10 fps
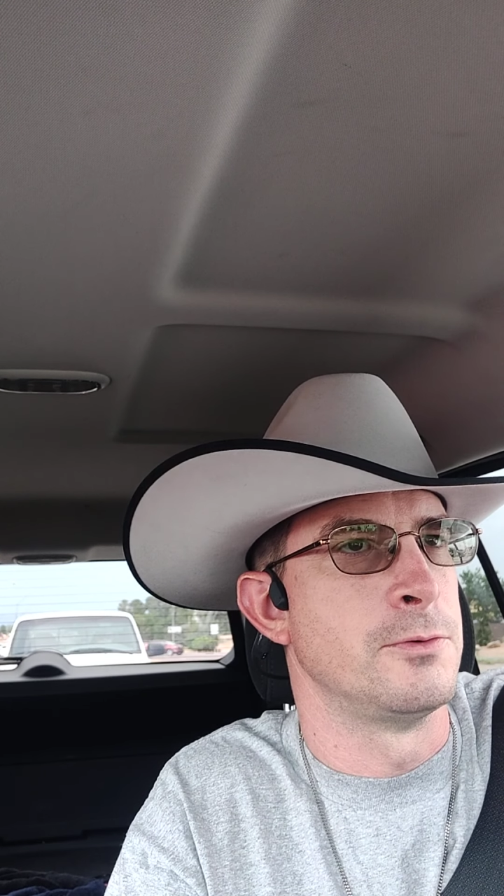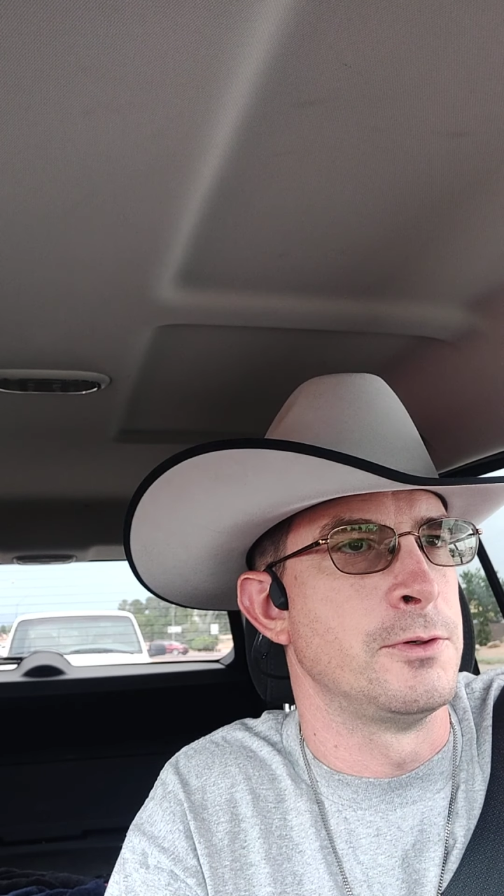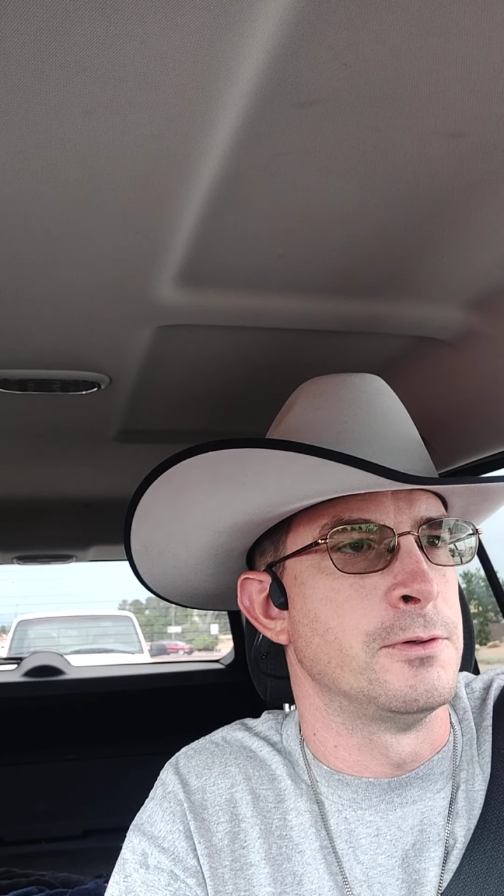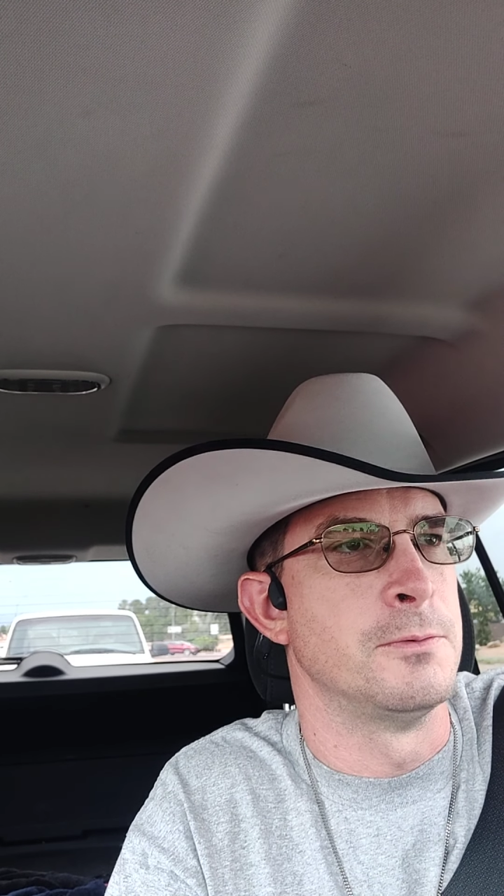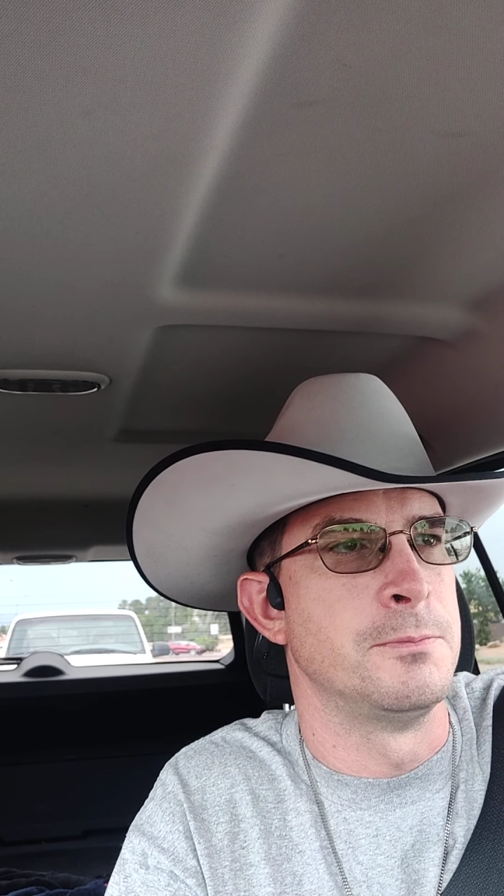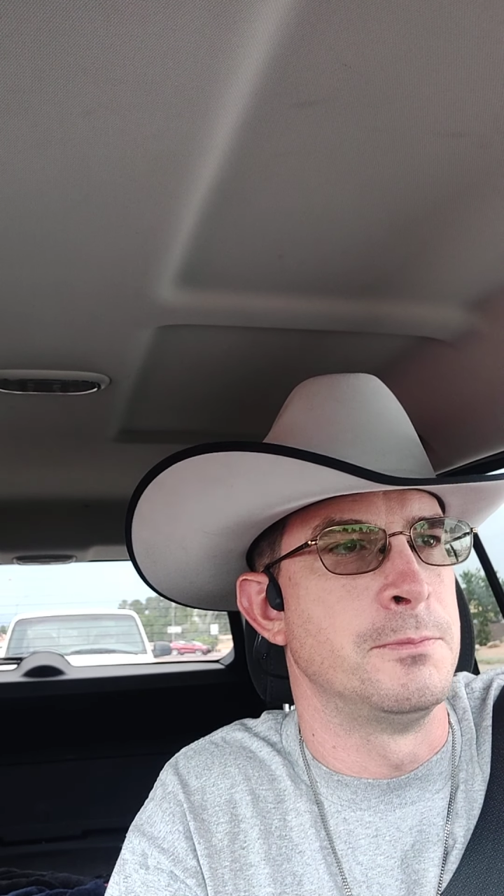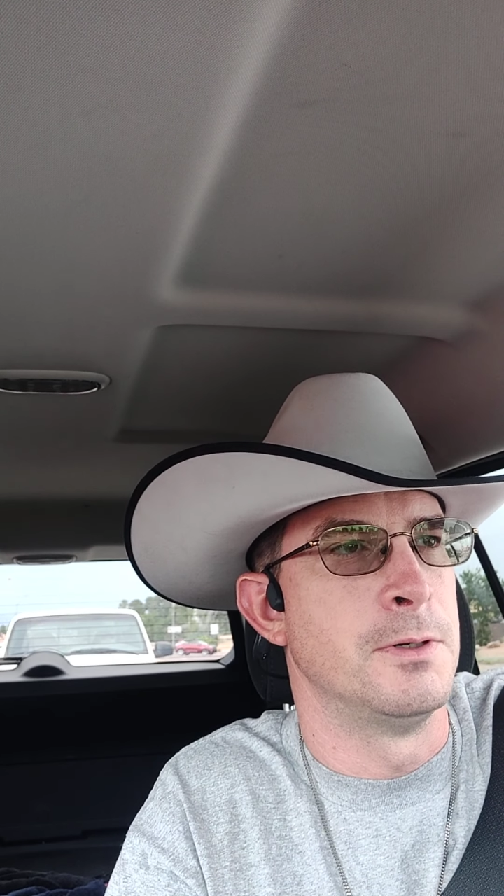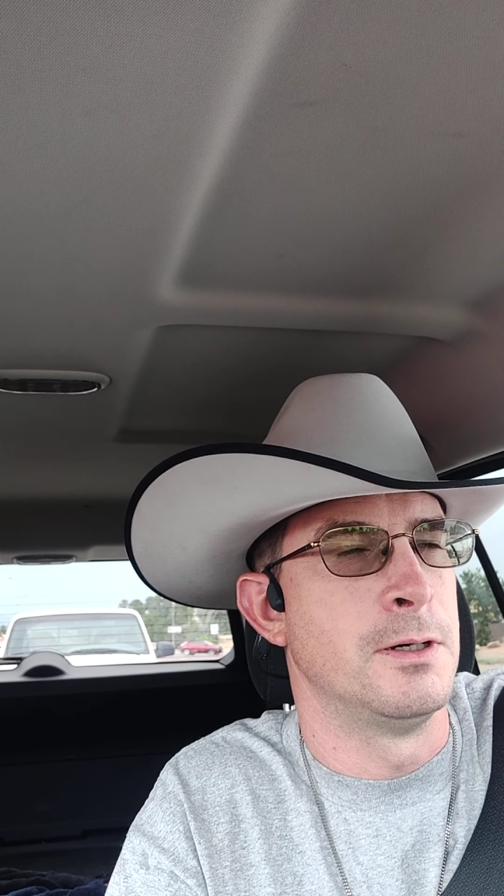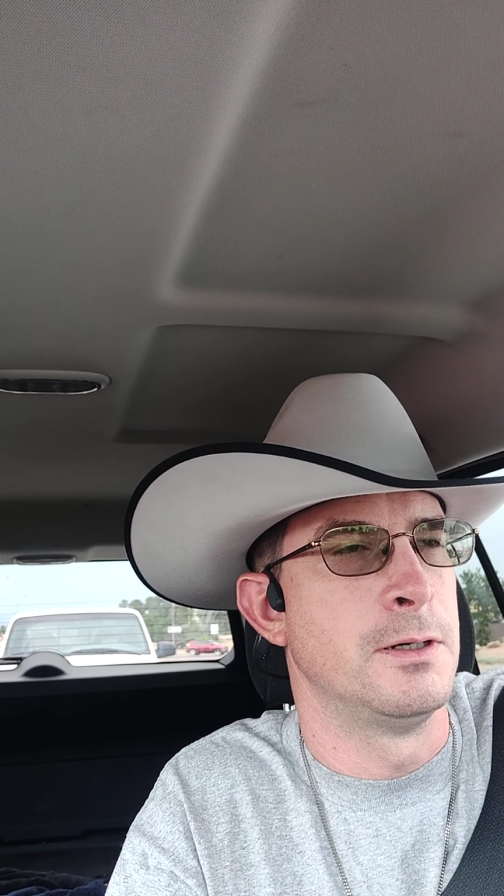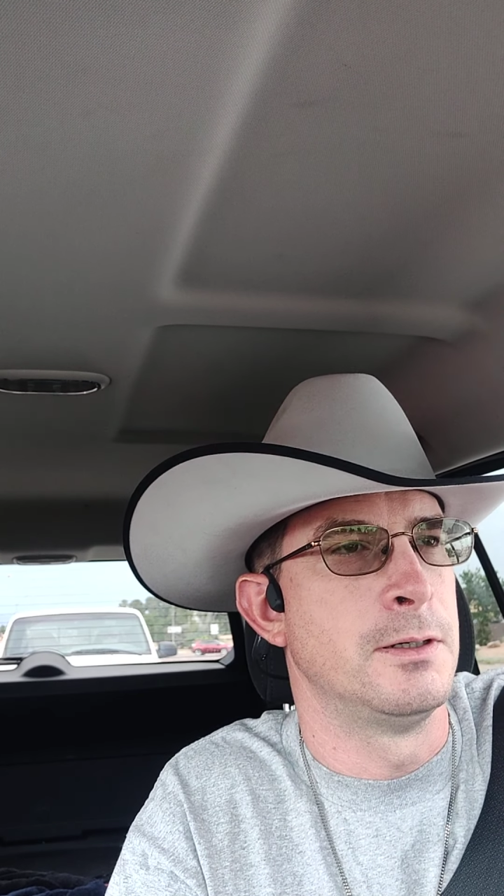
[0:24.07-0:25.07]
you know,
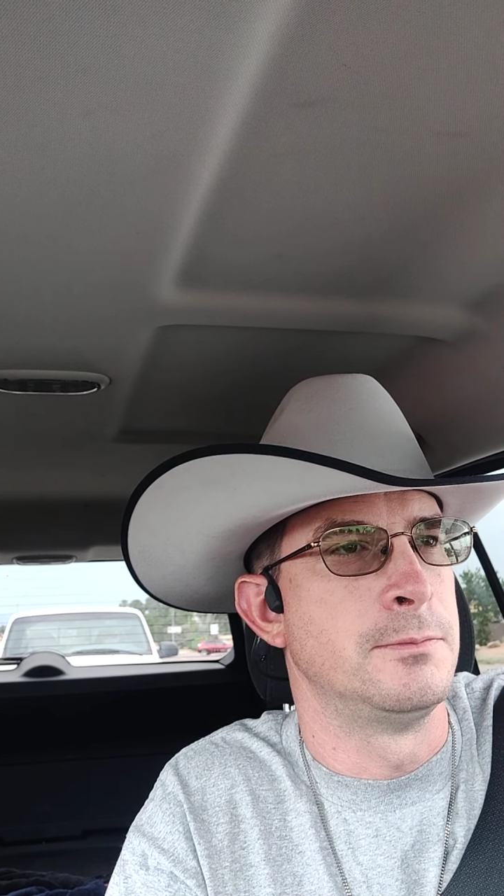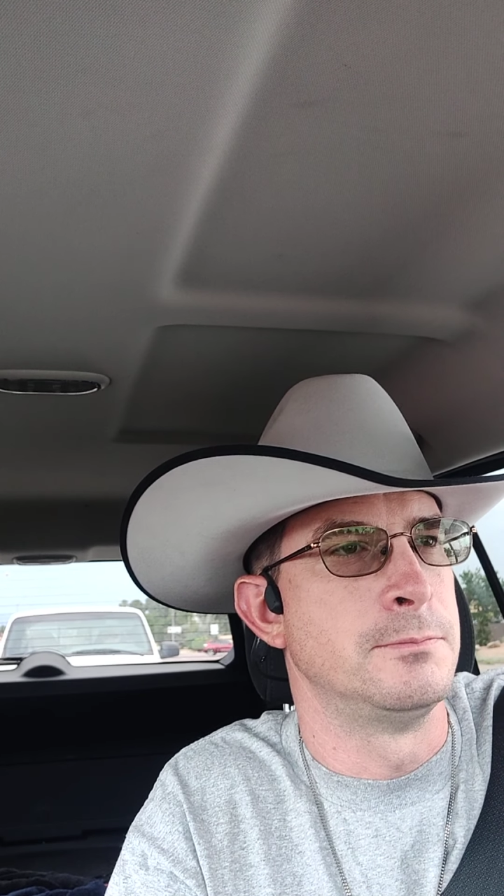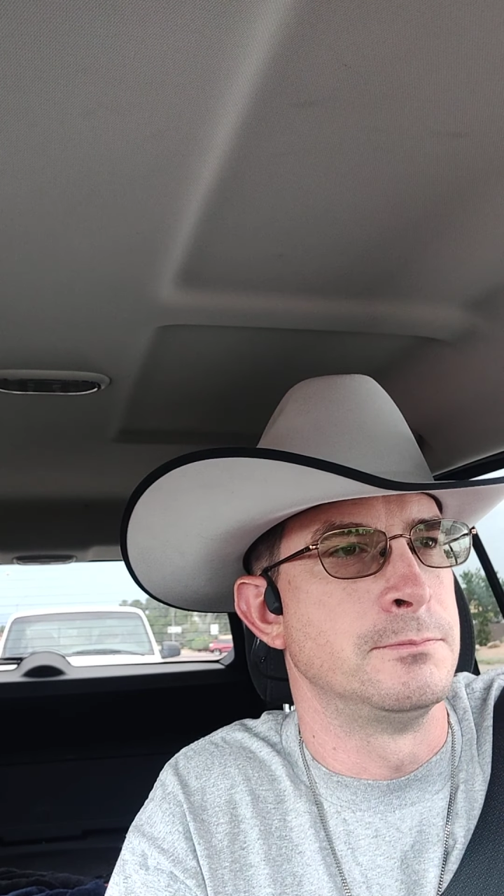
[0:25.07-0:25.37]
uh,